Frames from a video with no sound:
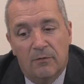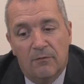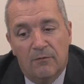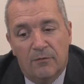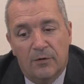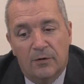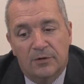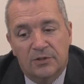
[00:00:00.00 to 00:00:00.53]

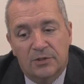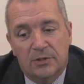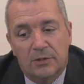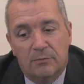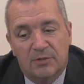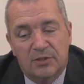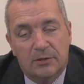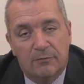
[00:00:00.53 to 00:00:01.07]
First, you
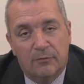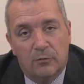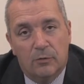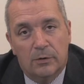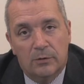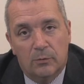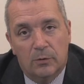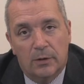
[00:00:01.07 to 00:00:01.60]
must
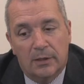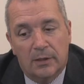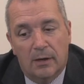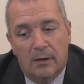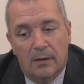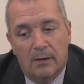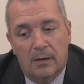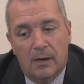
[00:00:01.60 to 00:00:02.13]
avoid work at
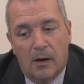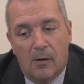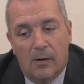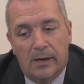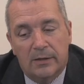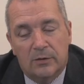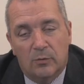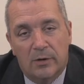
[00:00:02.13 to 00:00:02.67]

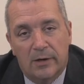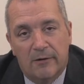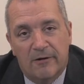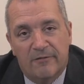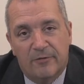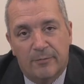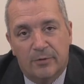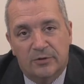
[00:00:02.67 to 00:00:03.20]
height
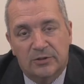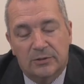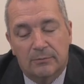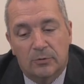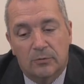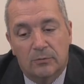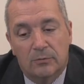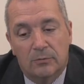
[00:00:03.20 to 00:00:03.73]
wherever
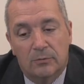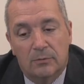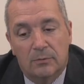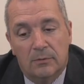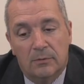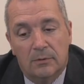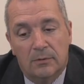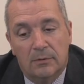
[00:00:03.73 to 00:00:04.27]
possible.
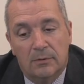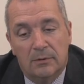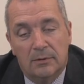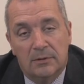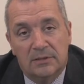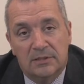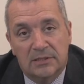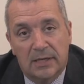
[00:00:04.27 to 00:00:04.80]

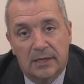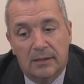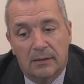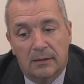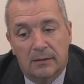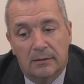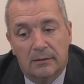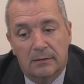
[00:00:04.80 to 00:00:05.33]

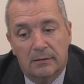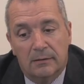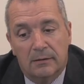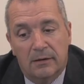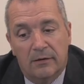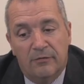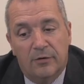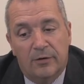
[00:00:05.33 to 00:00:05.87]
Secondly,
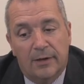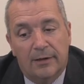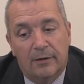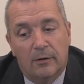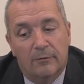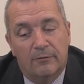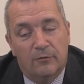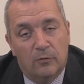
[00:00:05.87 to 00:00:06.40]
if you cannot
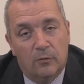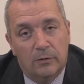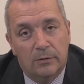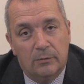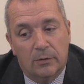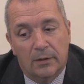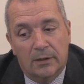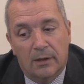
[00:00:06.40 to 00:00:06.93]
avoid
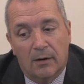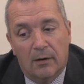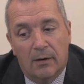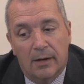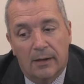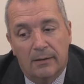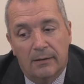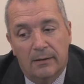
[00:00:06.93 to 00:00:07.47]
work at height,
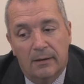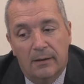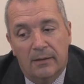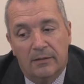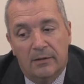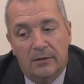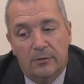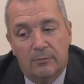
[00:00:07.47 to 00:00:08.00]

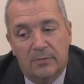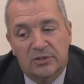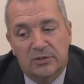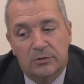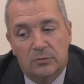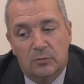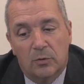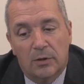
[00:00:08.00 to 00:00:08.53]
then you must
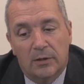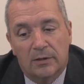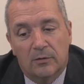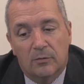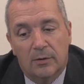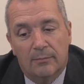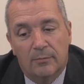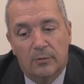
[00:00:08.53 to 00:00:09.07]
use work
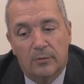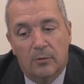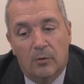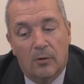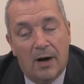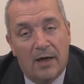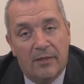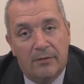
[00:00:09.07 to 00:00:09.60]
equipment
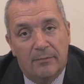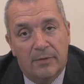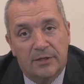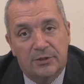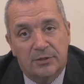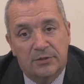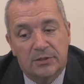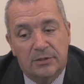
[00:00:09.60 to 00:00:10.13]
or other
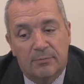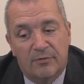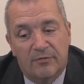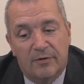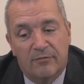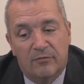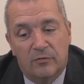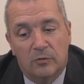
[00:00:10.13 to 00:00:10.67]
measures to
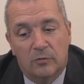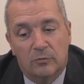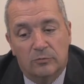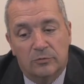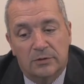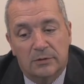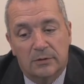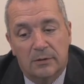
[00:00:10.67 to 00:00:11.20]
prevent
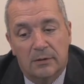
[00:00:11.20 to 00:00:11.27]
falls.